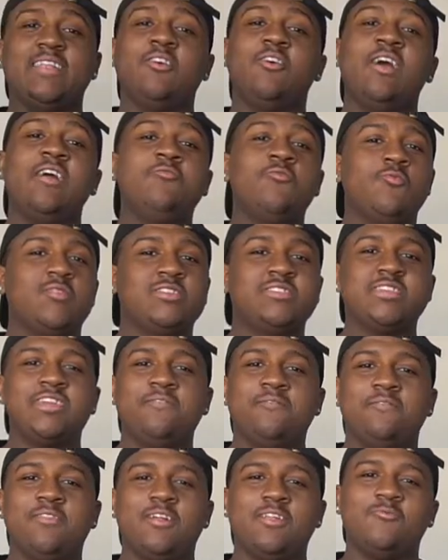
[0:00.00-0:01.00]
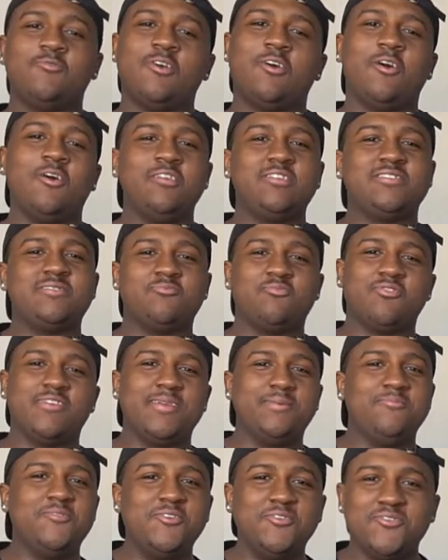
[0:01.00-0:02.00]
I know everyone's getting flooded with all the
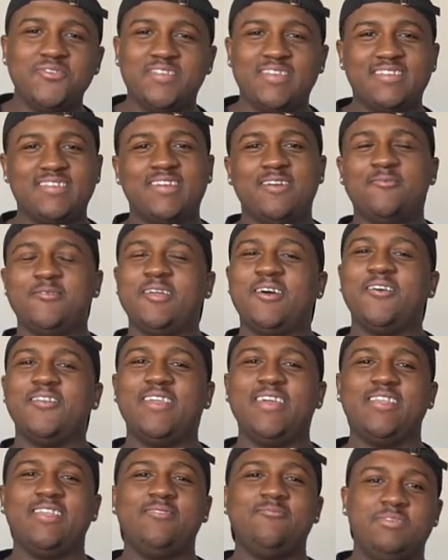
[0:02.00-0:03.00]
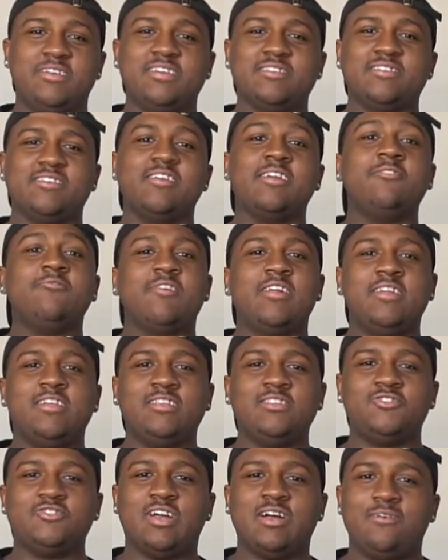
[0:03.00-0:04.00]
Supreme news that's coming out lately because they're getting ready
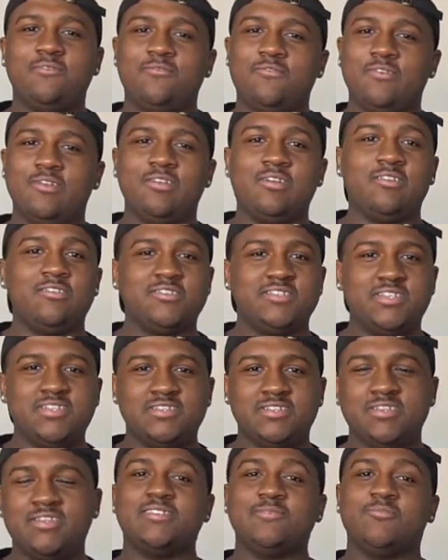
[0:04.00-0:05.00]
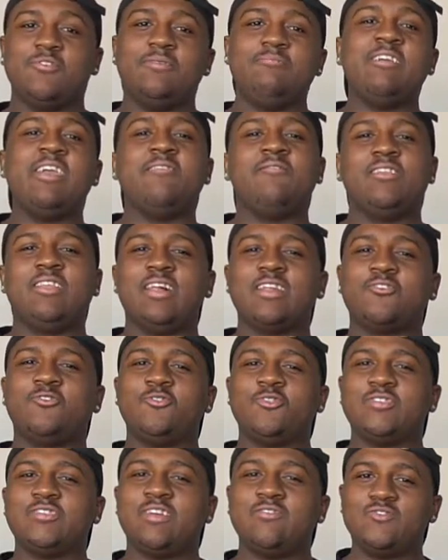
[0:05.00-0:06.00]
to drop for another season. Supreme, they have a lot of
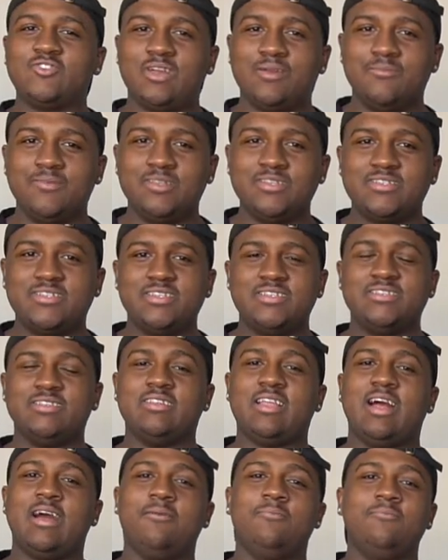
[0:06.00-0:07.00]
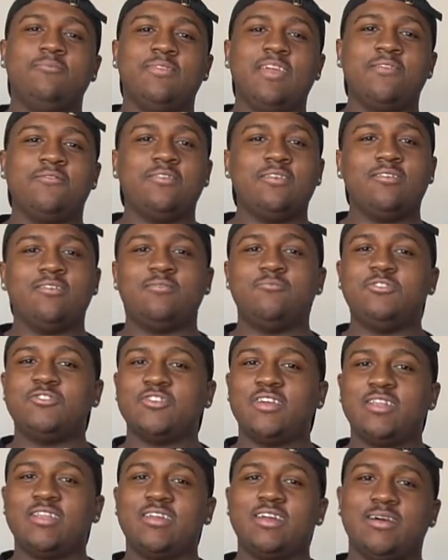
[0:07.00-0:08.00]
cool stuff dropping this season. I'm definitely going to be
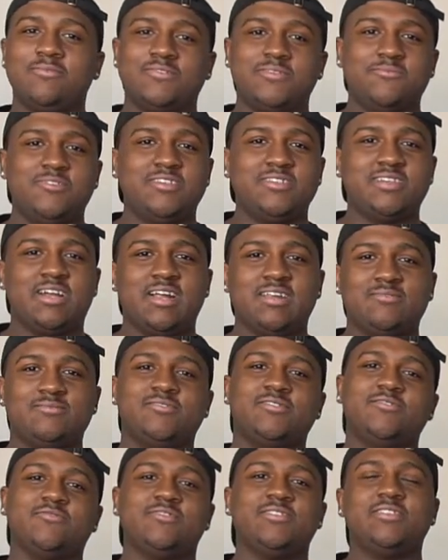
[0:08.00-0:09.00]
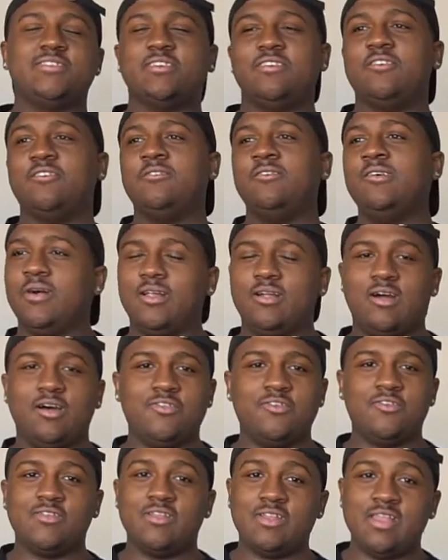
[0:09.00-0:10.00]
trying to cop some of these items to resell. But
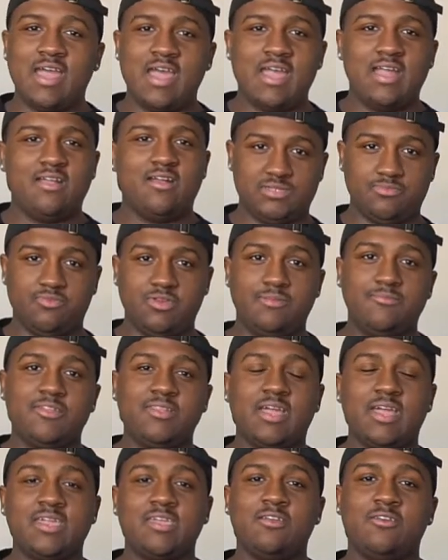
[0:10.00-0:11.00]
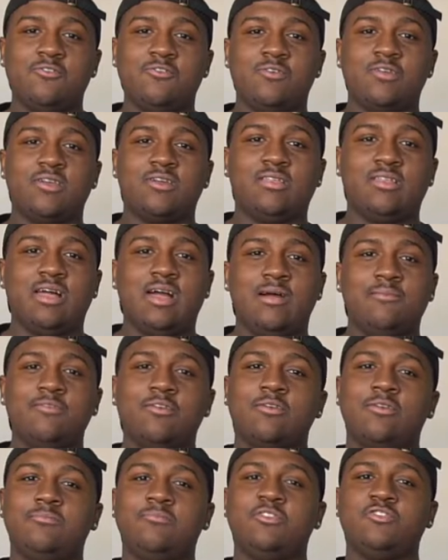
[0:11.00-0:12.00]
other than that, Supreme and Nike are going to collab. They're
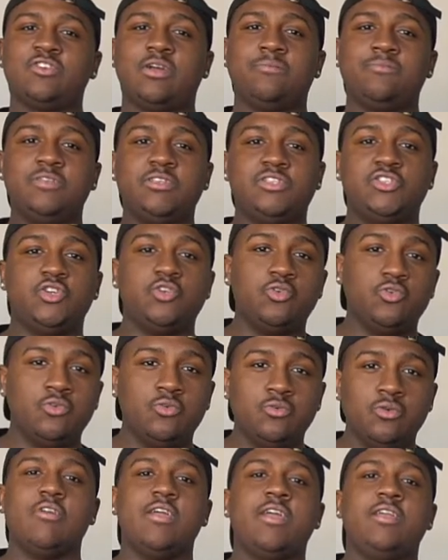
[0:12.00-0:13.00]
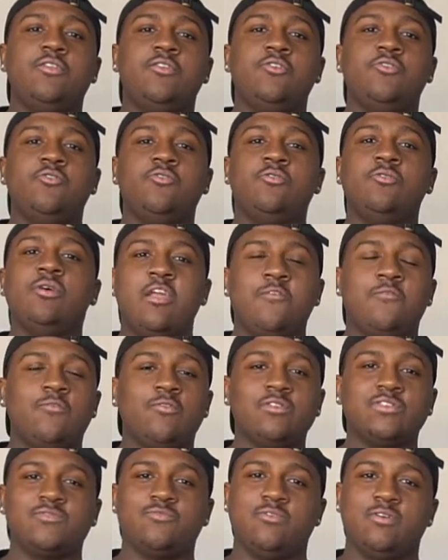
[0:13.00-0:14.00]
going to be dropping two brand new Air
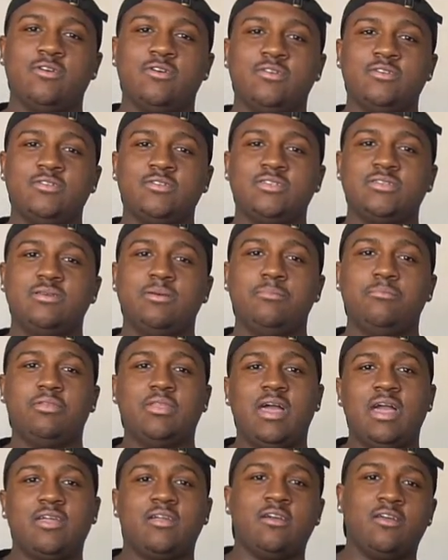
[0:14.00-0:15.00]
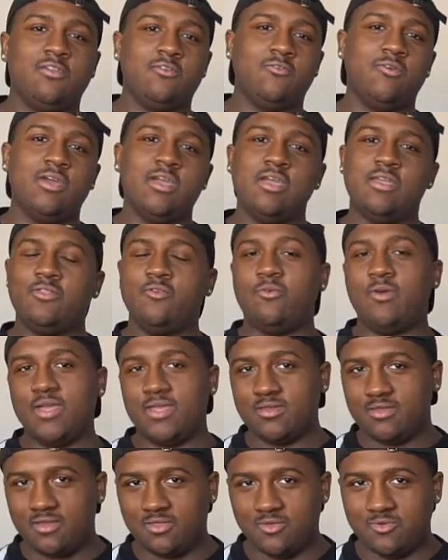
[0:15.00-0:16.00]
Force Ones black colorway and the
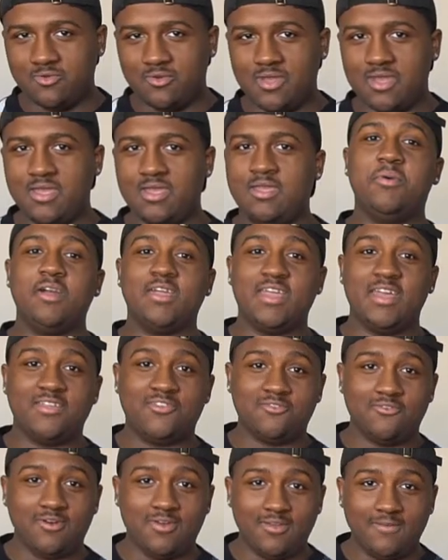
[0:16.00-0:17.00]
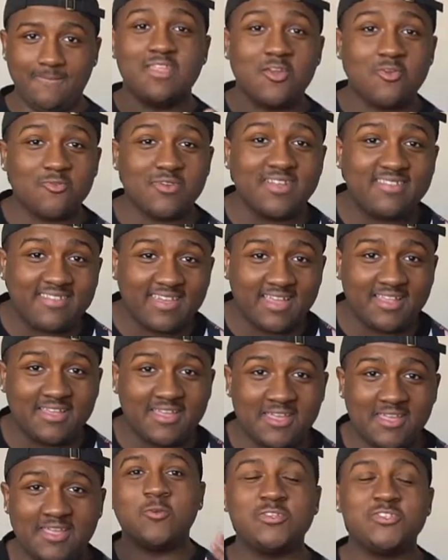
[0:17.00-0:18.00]
white colorway. But guess what? They're
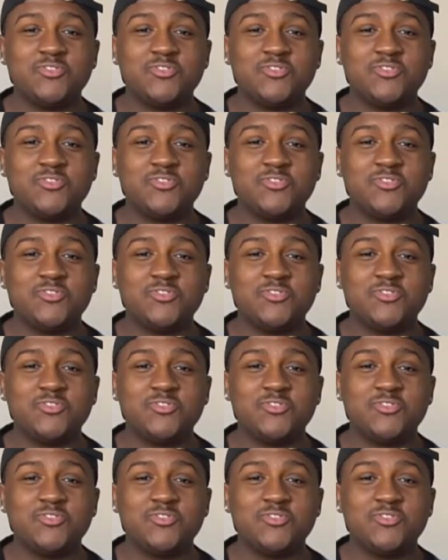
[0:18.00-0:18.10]
retailing for